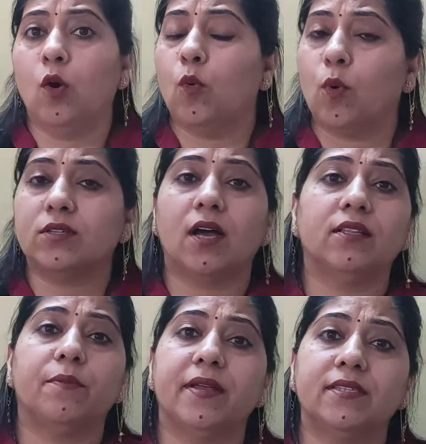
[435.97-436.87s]
what are
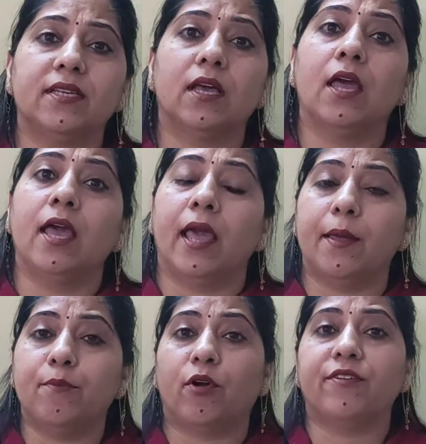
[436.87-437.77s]
the basic
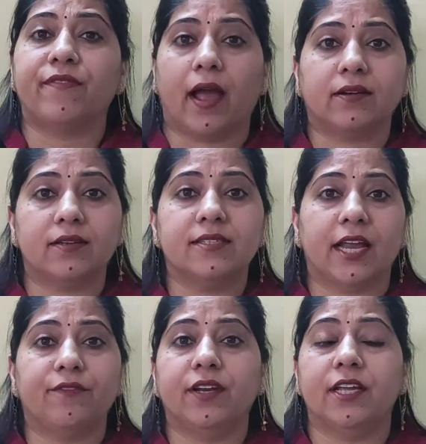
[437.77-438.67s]
important factors
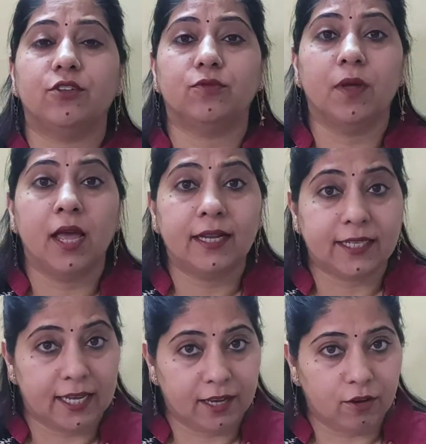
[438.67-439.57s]
that we need to
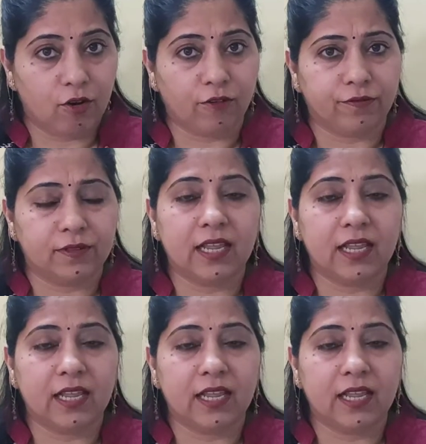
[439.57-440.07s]
take care of?